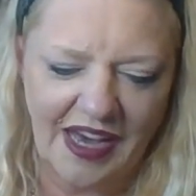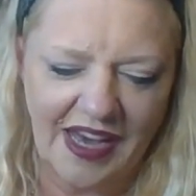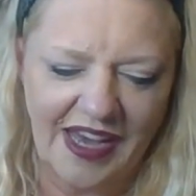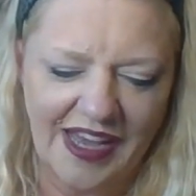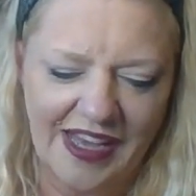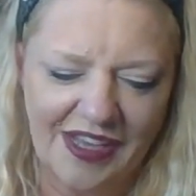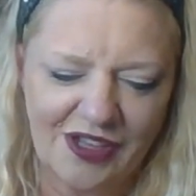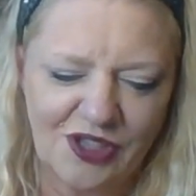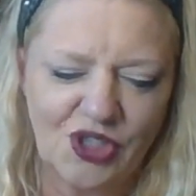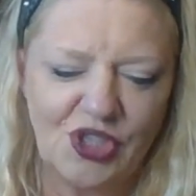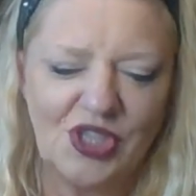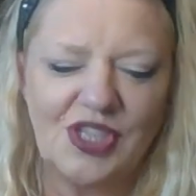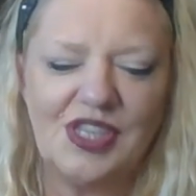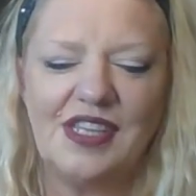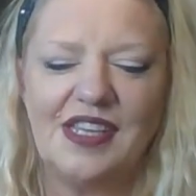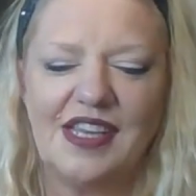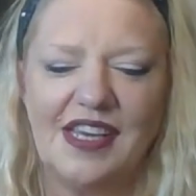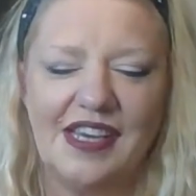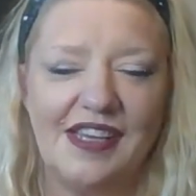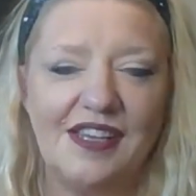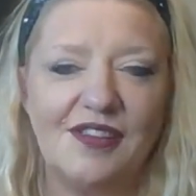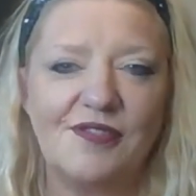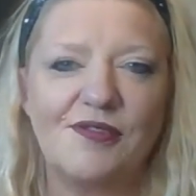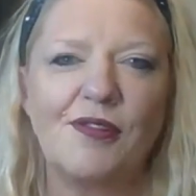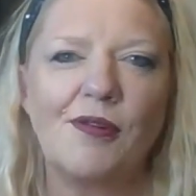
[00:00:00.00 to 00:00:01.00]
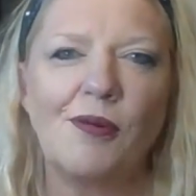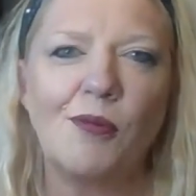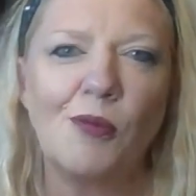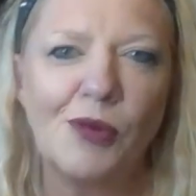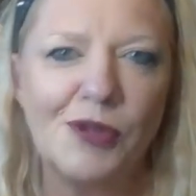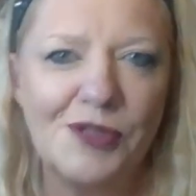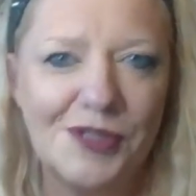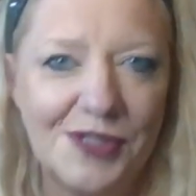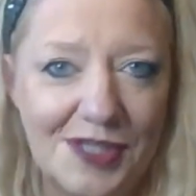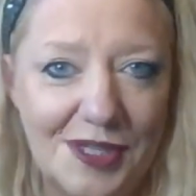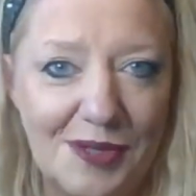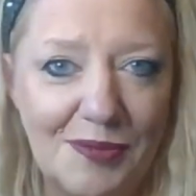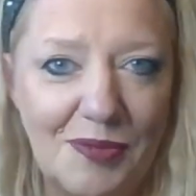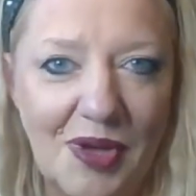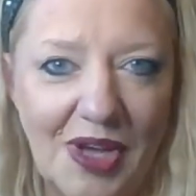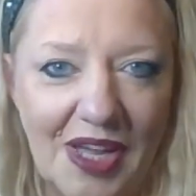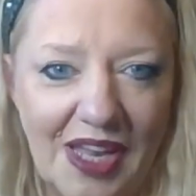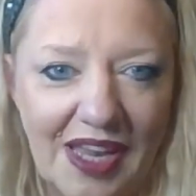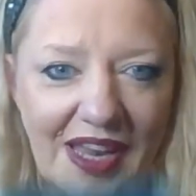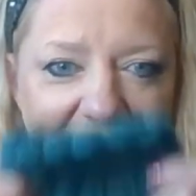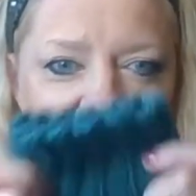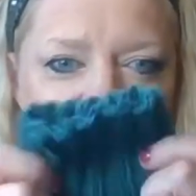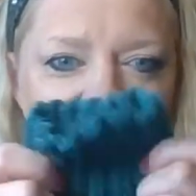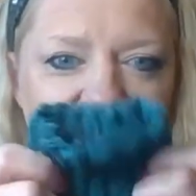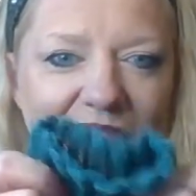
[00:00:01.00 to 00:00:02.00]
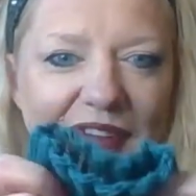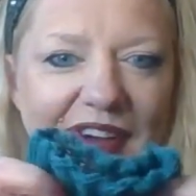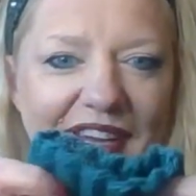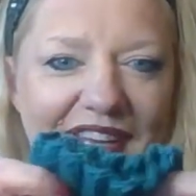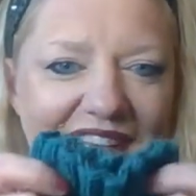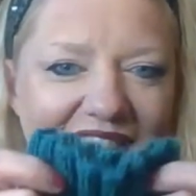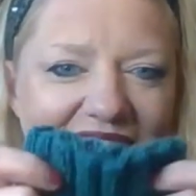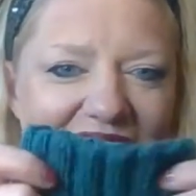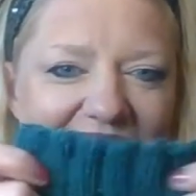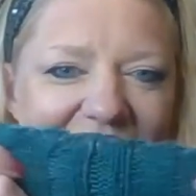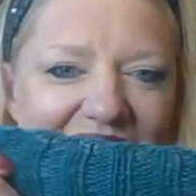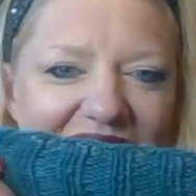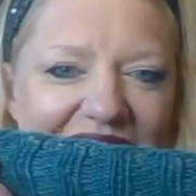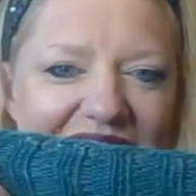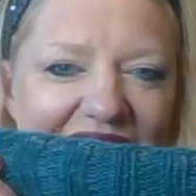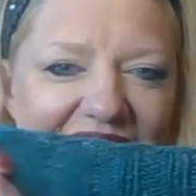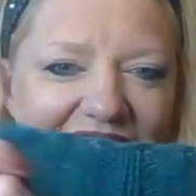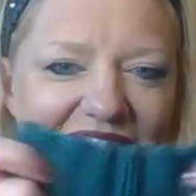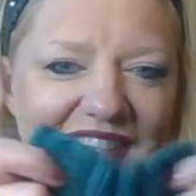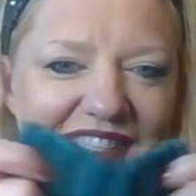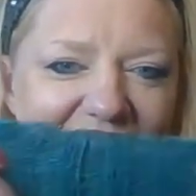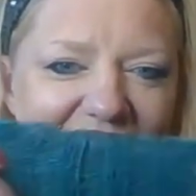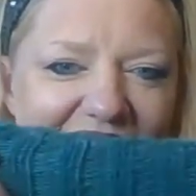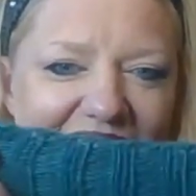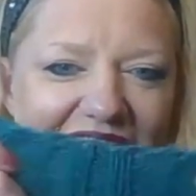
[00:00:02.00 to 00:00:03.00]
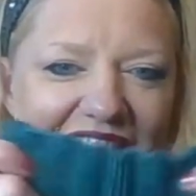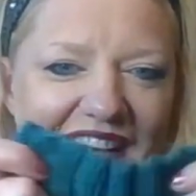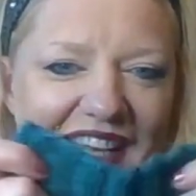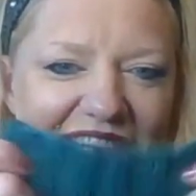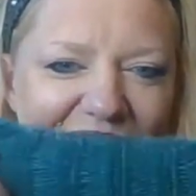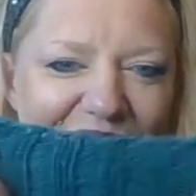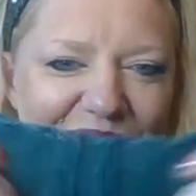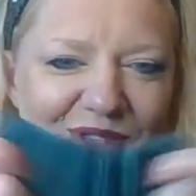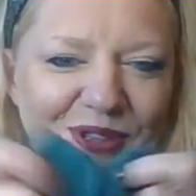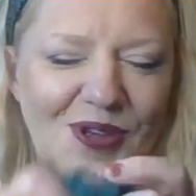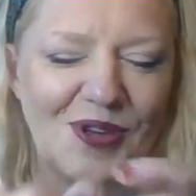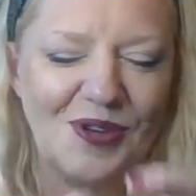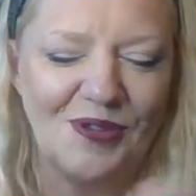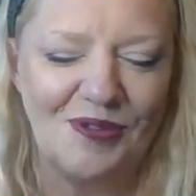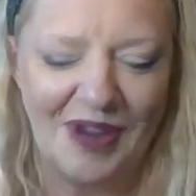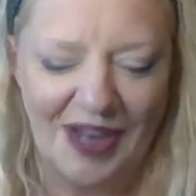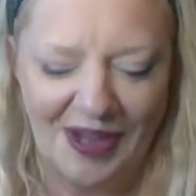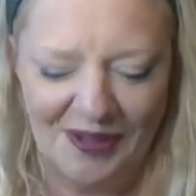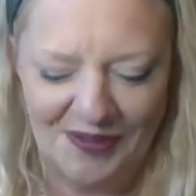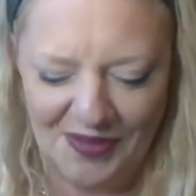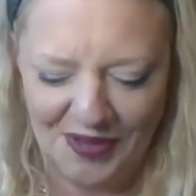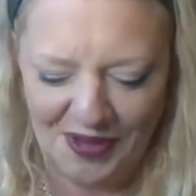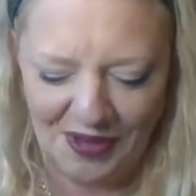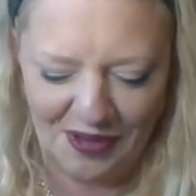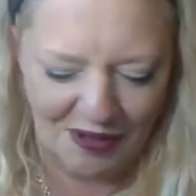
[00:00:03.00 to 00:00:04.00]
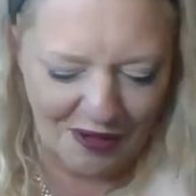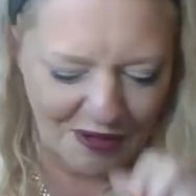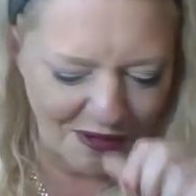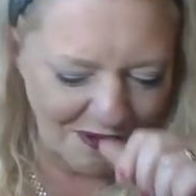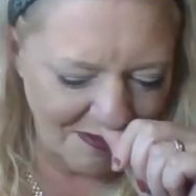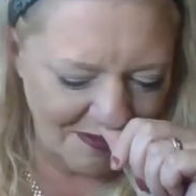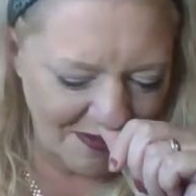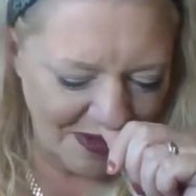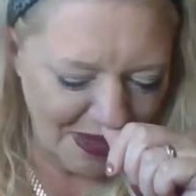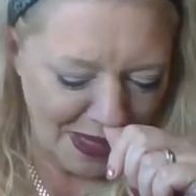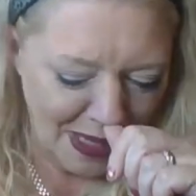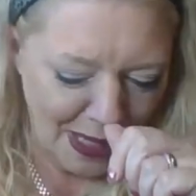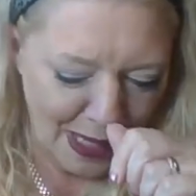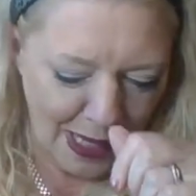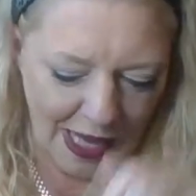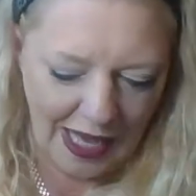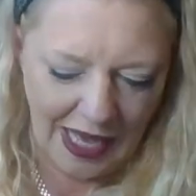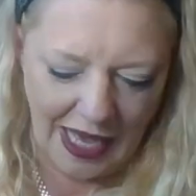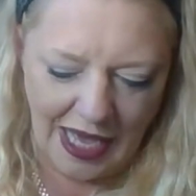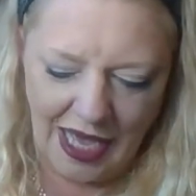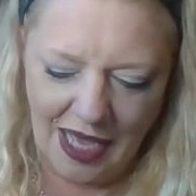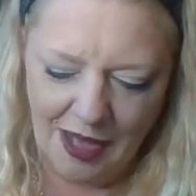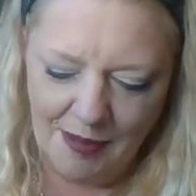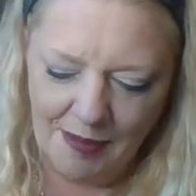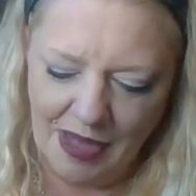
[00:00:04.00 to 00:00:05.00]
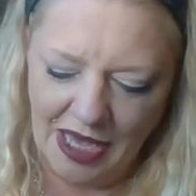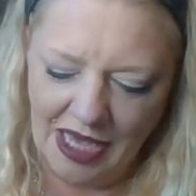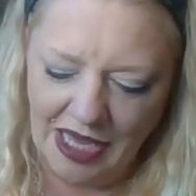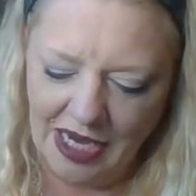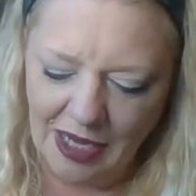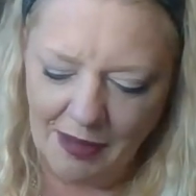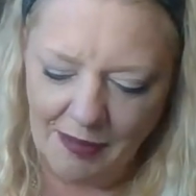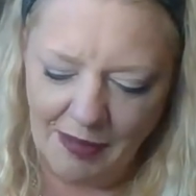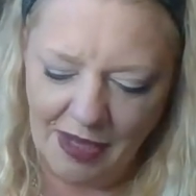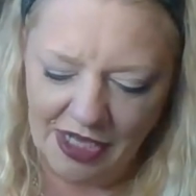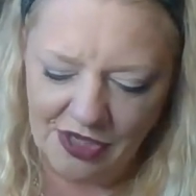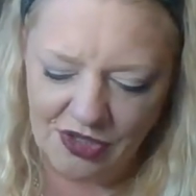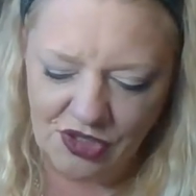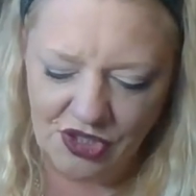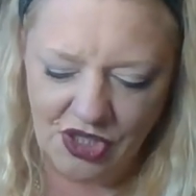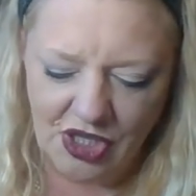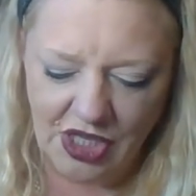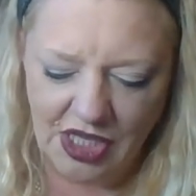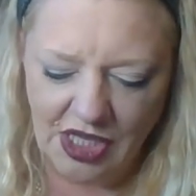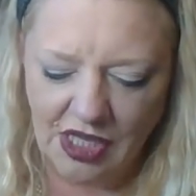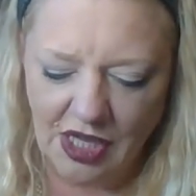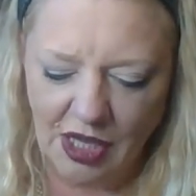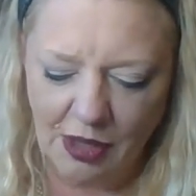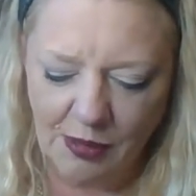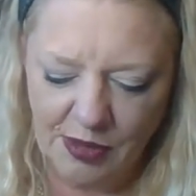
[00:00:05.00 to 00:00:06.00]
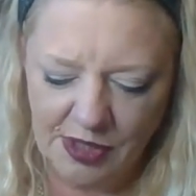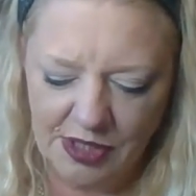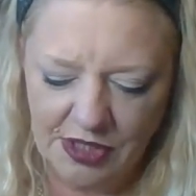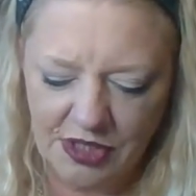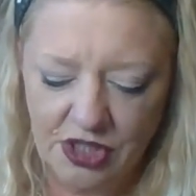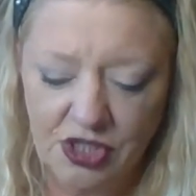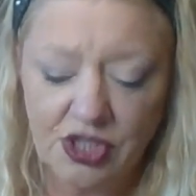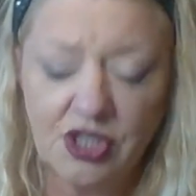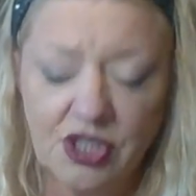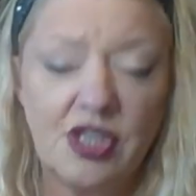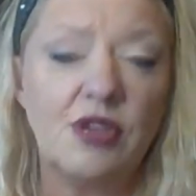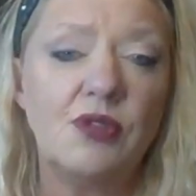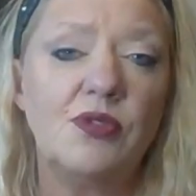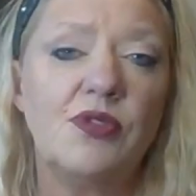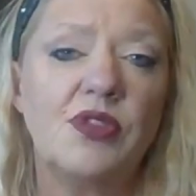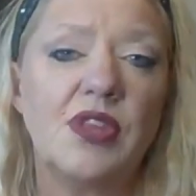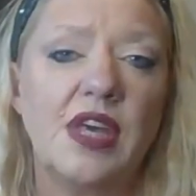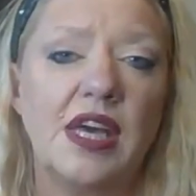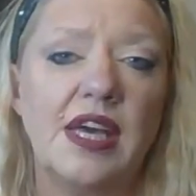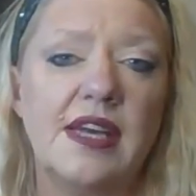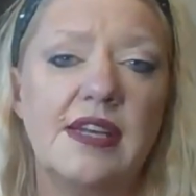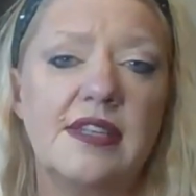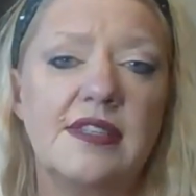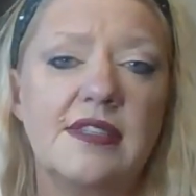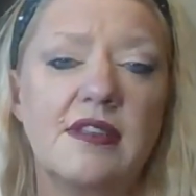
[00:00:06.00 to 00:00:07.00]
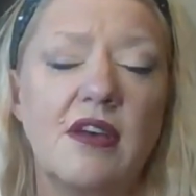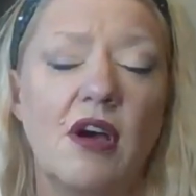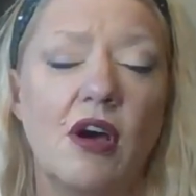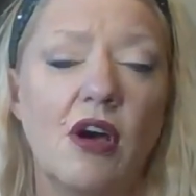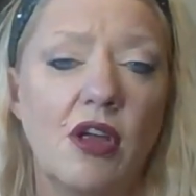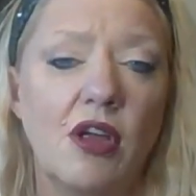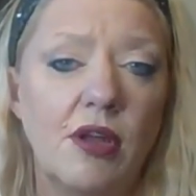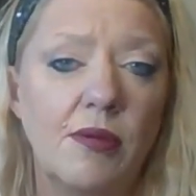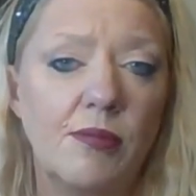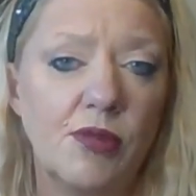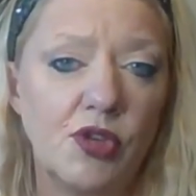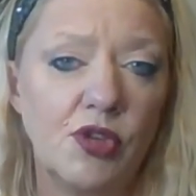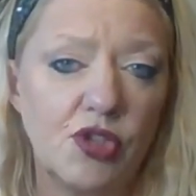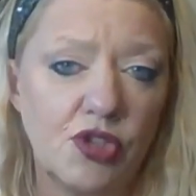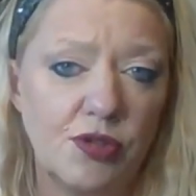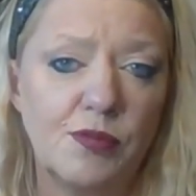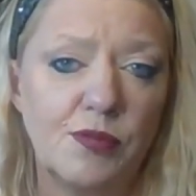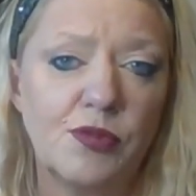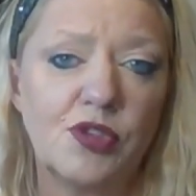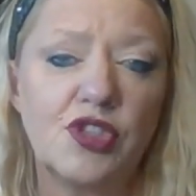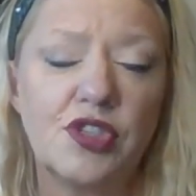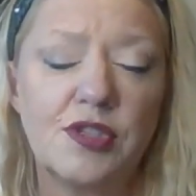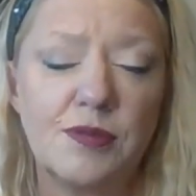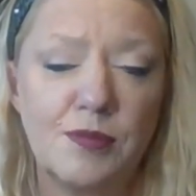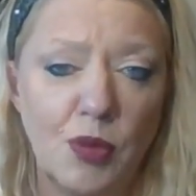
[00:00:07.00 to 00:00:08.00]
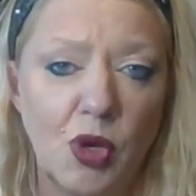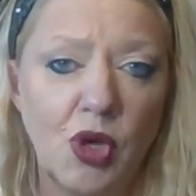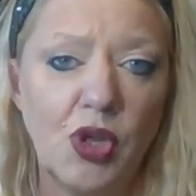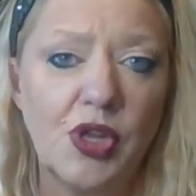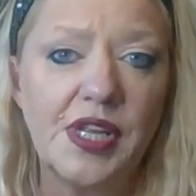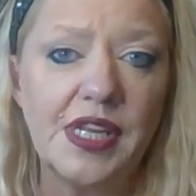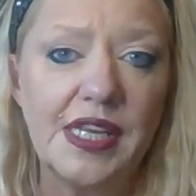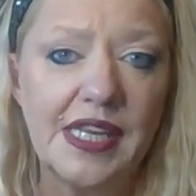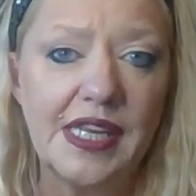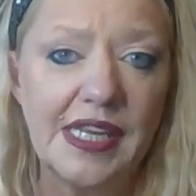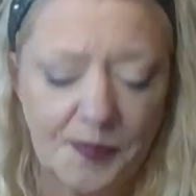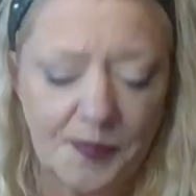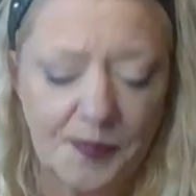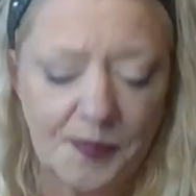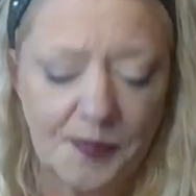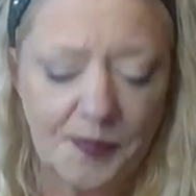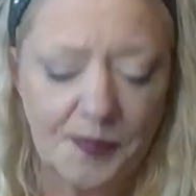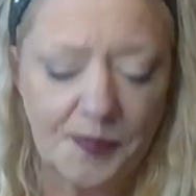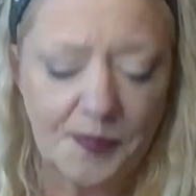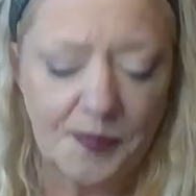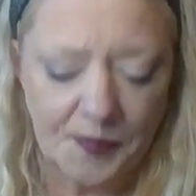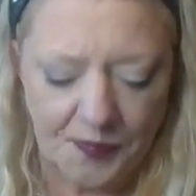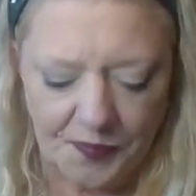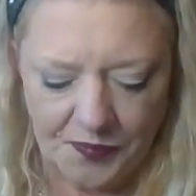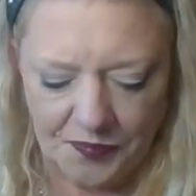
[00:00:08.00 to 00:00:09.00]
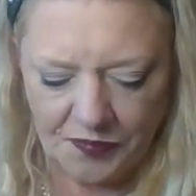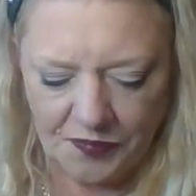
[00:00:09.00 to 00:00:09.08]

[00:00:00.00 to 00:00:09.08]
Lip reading: I actually need, for once in my life, I need a tighter cast on around the cuff. And I'm actually going to do this on a much, much smaller needle